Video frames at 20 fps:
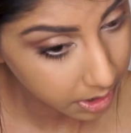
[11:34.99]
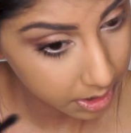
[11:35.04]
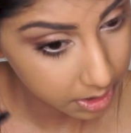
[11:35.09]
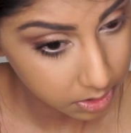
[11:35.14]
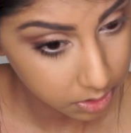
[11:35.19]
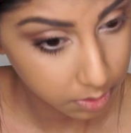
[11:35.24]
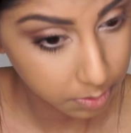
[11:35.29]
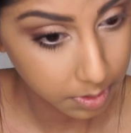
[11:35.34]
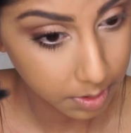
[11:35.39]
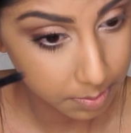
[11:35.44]
I
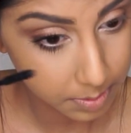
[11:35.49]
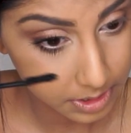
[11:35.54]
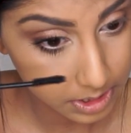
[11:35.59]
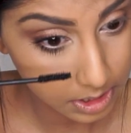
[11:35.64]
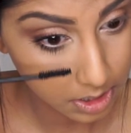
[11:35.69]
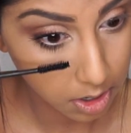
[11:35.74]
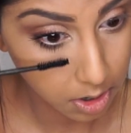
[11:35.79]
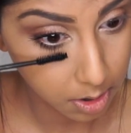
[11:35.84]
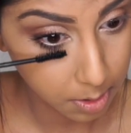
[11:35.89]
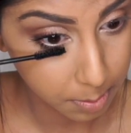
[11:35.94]
do my
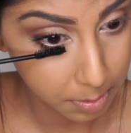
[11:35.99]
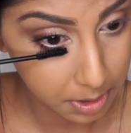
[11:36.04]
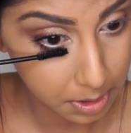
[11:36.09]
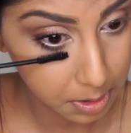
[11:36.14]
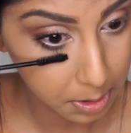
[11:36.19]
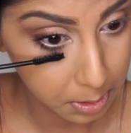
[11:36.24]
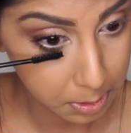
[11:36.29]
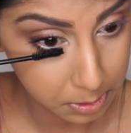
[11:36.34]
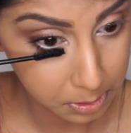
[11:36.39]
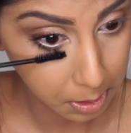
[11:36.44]
mascara
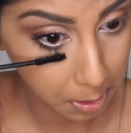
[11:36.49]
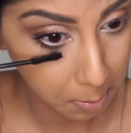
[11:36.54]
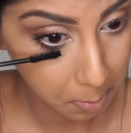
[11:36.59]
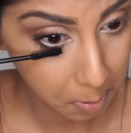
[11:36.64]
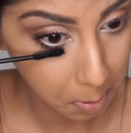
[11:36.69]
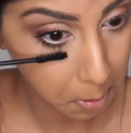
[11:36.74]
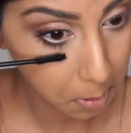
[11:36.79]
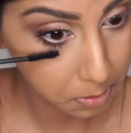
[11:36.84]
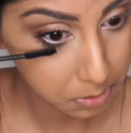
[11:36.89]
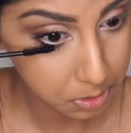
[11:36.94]
because I'm
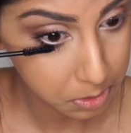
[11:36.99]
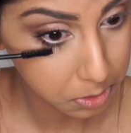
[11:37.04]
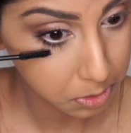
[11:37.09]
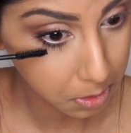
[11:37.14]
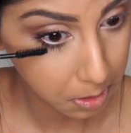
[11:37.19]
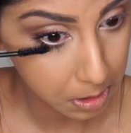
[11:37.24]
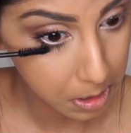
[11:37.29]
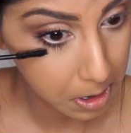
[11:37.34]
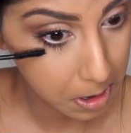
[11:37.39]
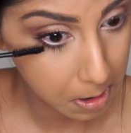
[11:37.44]

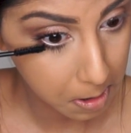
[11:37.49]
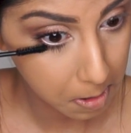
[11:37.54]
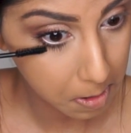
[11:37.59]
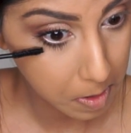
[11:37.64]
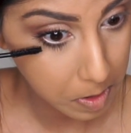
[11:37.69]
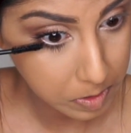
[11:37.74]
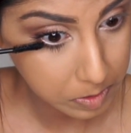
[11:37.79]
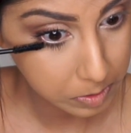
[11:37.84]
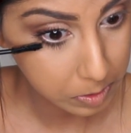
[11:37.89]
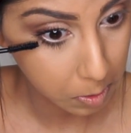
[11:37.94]
concentrating
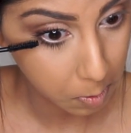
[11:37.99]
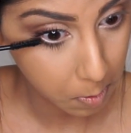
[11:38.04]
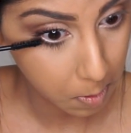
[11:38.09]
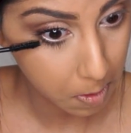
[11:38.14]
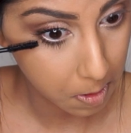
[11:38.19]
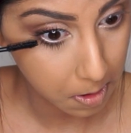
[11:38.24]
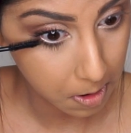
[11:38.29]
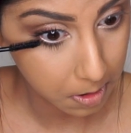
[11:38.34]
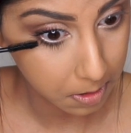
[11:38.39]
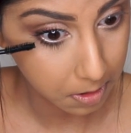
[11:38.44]
so
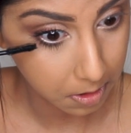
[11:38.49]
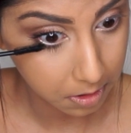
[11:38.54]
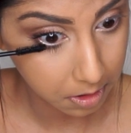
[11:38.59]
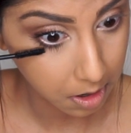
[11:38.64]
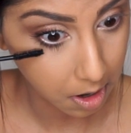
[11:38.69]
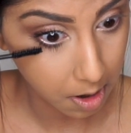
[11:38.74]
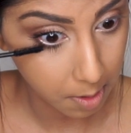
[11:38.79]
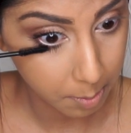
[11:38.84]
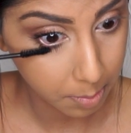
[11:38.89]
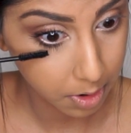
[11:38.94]
hard on
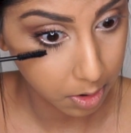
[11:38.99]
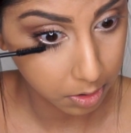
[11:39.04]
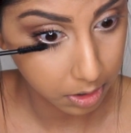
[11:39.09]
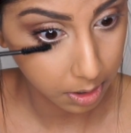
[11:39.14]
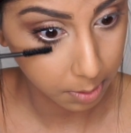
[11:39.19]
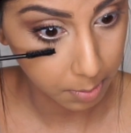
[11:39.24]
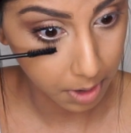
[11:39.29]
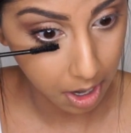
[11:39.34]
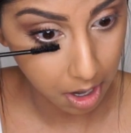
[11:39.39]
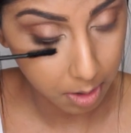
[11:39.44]
not
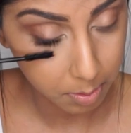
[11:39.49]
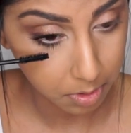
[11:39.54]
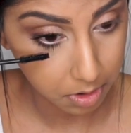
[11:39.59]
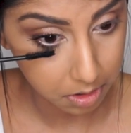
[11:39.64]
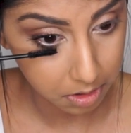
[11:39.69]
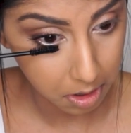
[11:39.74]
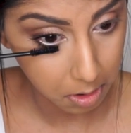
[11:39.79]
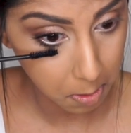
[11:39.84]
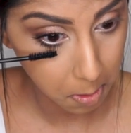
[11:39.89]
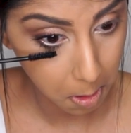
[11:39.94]
poking my
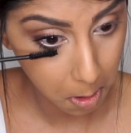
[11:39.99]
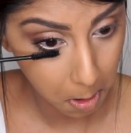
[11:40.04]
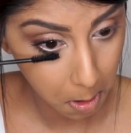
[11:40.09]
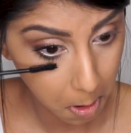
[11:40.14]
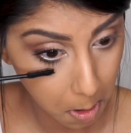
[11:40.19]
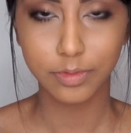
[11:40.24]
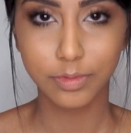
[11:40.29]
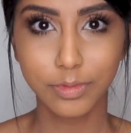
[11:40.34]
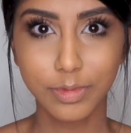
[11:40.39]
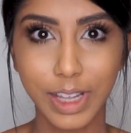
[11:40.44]
eyeball out.
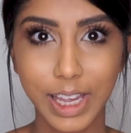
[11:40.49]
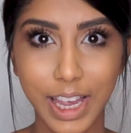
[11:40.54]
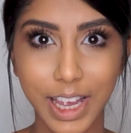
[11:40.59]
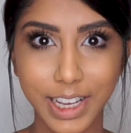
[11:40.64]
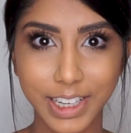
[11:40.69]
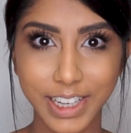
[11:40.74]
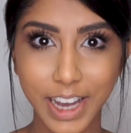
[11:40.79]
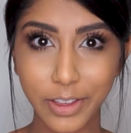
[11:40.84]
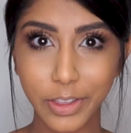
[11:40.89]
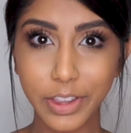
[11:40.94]

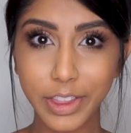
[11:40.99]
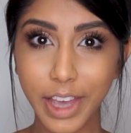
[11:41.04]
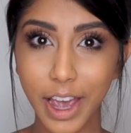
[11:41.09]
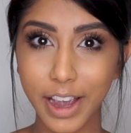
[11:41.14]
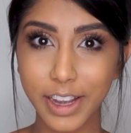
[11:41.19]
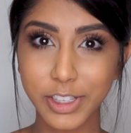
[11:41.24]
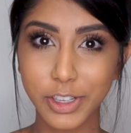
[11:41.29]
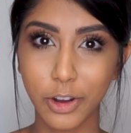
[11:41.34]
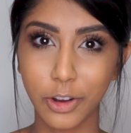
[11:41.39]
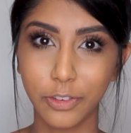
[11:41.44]
Now that the
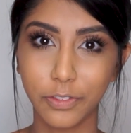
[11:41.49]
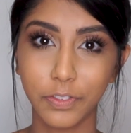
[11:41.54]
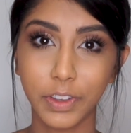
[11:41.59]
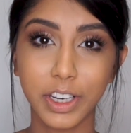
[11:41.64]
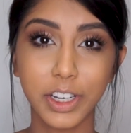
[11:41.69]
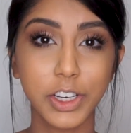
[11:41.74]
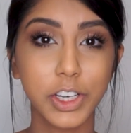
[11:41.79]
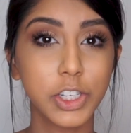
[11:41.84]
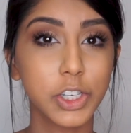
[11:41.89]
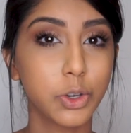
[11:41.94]
eyes are
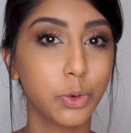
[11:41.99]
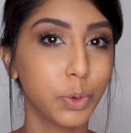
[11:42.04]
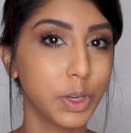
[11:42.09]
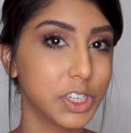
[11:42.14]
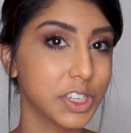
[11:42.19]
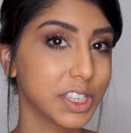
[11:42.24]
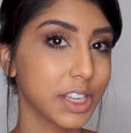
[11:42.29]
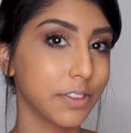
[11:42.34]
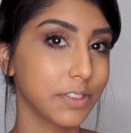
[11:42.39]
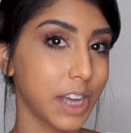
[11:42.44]
finished, we
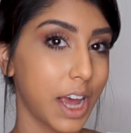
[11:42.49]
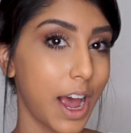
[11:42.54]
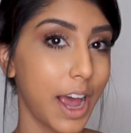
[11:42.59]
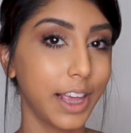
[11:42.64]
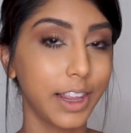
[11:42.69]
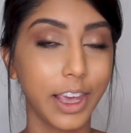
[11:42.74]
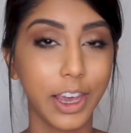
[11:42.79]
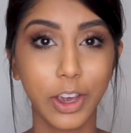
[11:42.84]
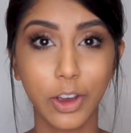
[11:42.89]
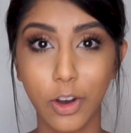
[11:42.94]
just have to
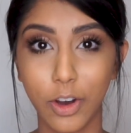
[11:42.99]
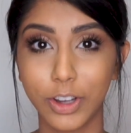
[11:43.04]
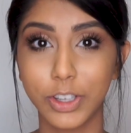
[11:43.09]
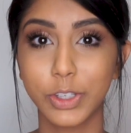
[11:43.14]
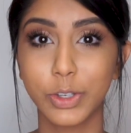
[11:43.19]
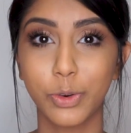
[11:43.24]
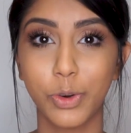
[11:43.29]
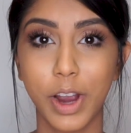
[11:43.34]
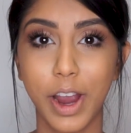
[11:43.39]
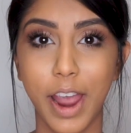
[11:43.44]
highlight,
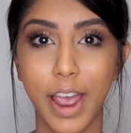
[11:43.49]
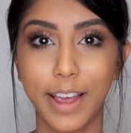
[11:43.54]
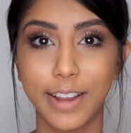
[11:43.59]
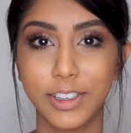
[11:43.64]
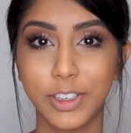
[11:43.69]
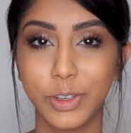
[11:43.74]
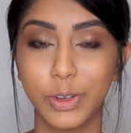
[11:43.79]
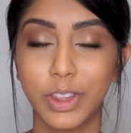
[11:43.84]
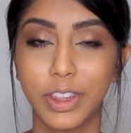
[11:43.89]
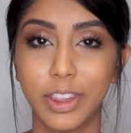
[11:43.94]
contour, and
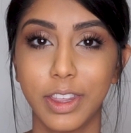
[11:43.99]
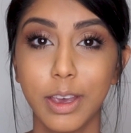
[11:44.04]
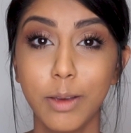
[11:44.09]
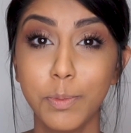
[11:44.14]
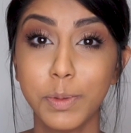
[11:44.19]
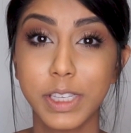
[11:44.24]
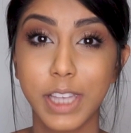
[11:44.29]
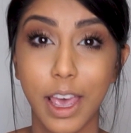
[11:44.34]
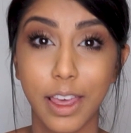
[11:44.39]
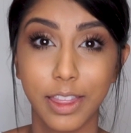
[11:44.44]
do the
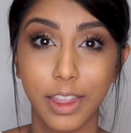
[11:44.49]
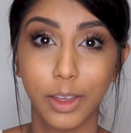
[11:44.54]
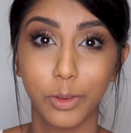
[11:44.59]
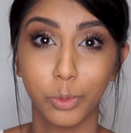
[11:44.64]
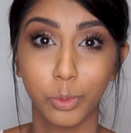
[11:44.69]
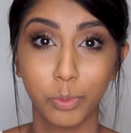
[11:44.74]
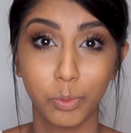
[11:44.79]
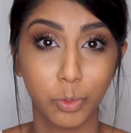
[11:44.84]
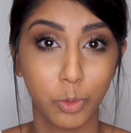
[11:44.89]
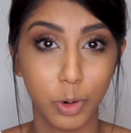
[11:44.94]
lips, and
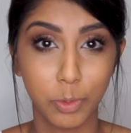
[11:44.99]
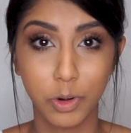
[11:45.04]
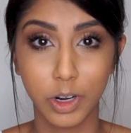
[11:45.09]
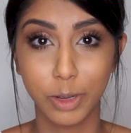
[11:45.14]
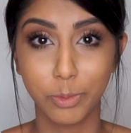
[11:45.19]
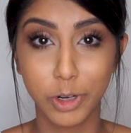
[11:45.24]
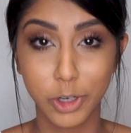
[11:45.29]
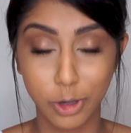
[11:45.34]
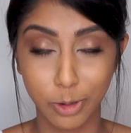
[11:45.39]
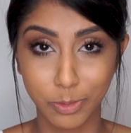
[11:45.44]
then we're pretty
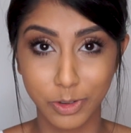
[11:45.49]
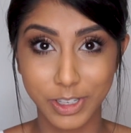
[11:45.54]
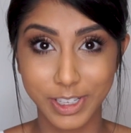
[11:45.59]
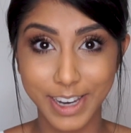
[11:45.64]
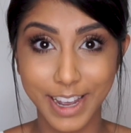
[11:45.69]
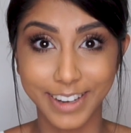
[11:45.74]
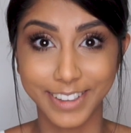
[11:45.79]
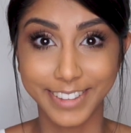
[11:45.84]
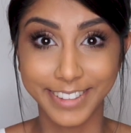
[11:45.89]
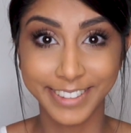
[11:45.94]
much almost
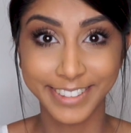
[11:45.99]
done.